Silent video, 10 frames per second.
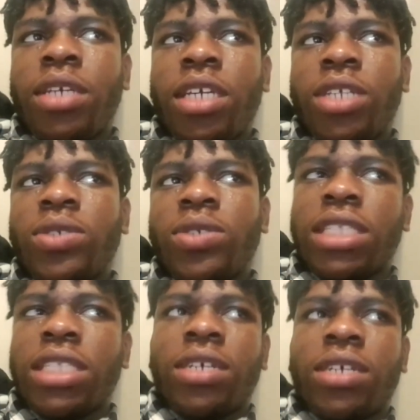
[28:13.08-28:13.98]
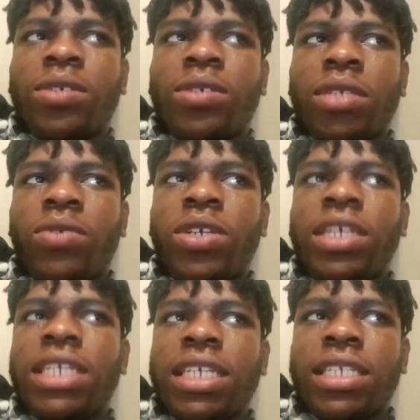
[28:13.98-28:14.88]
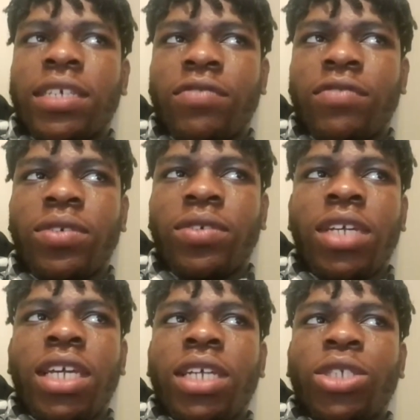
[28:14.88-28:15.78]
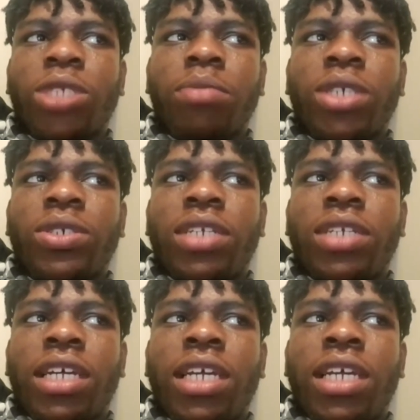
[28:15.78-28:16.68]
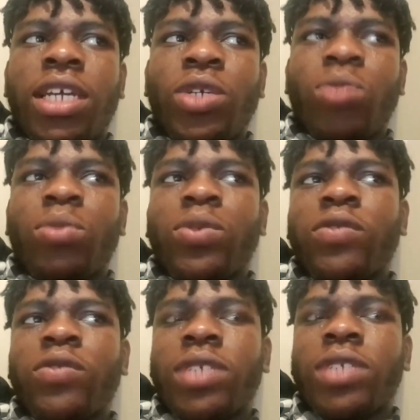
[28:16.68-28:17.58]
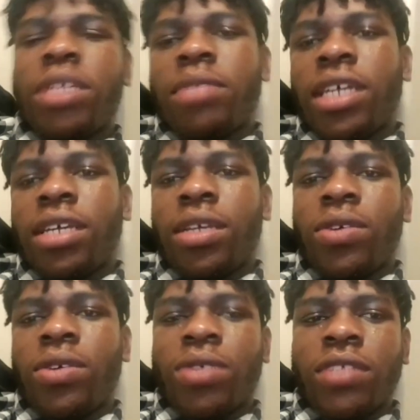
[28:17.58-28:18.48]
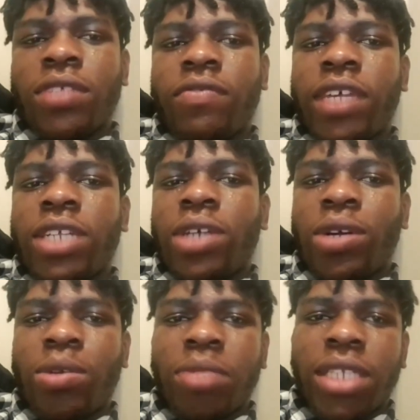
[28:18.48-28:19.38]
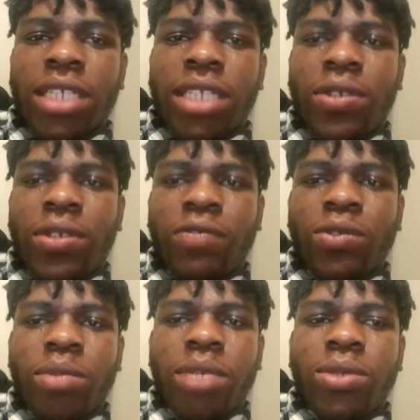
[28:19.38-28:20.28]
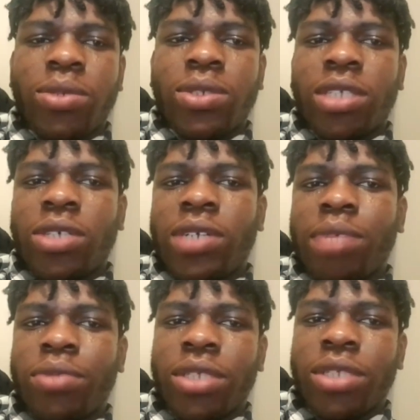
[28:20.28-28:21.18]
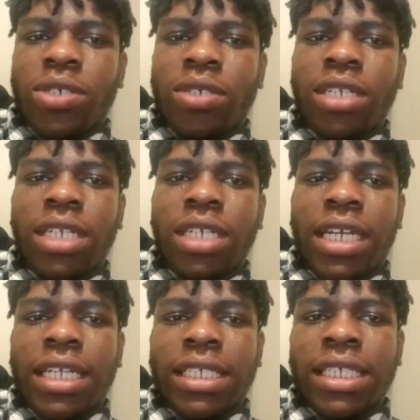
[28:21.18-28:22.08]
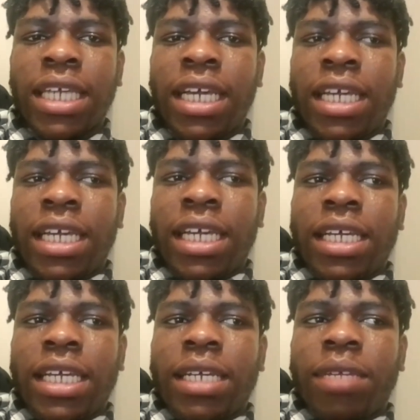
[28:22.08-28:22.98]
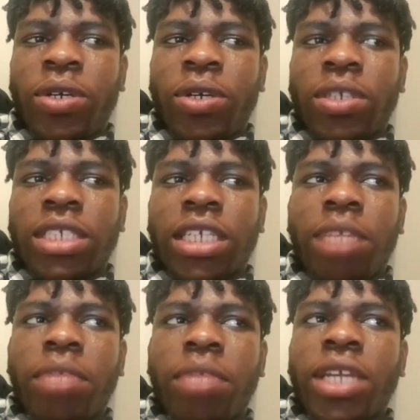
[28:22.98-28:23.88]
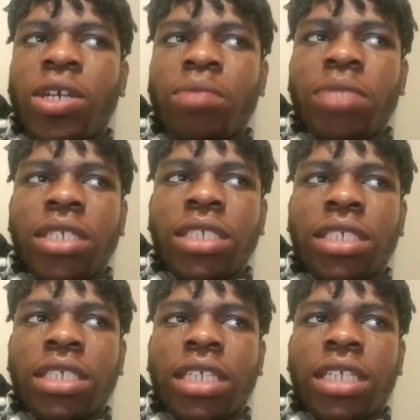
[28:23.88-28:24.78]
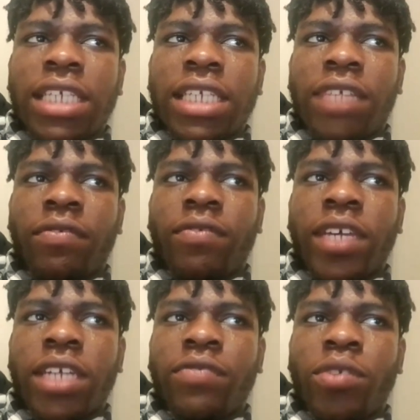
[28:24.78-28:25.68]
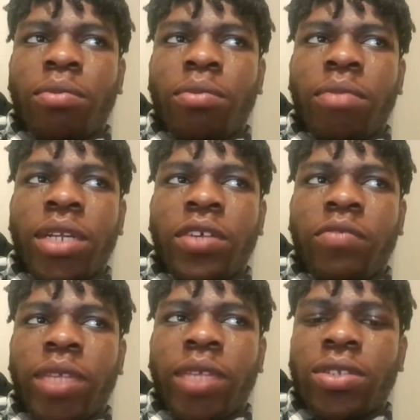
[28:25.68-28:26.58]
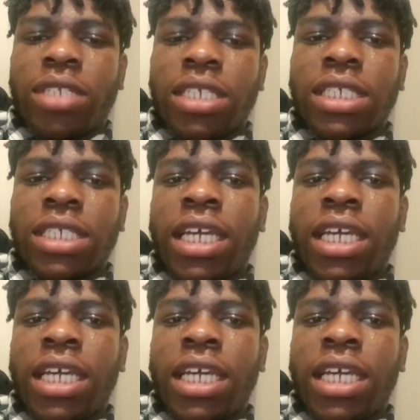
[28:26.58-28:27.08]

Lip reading: into getting that company. When you get the interview, just make sure that you prove to them that you are qualified, you are competent enough to be able to secure that position. Because in many companies, as I've heard from many of my colleagues,